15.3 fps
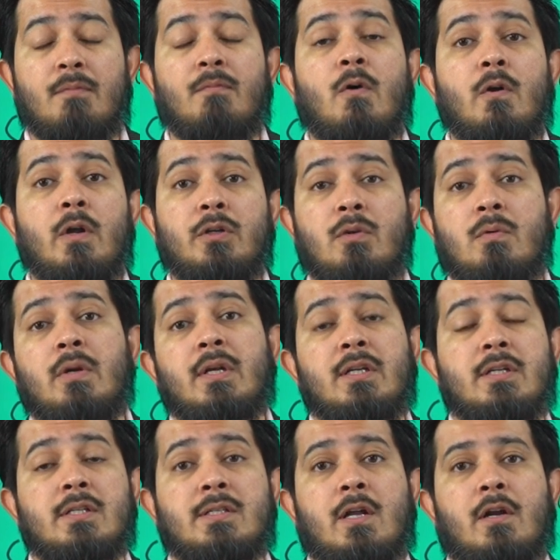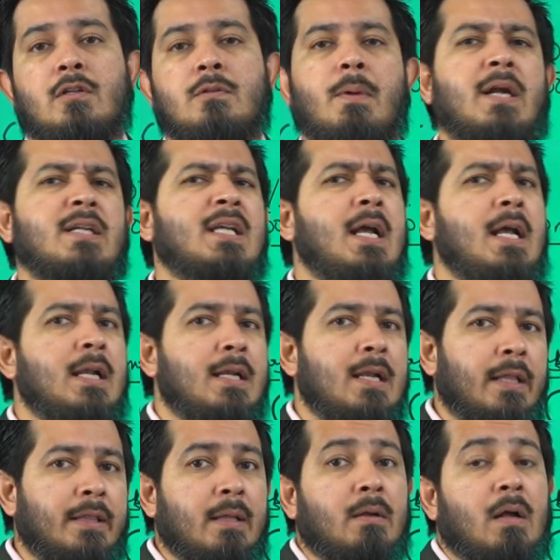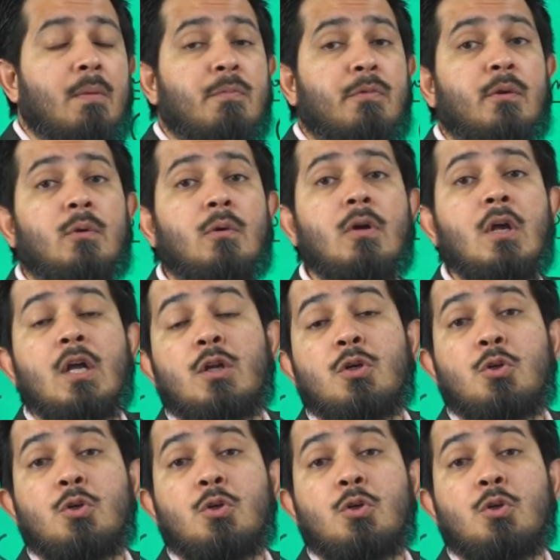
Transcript: I don't want to discourage buyers. Let them come through,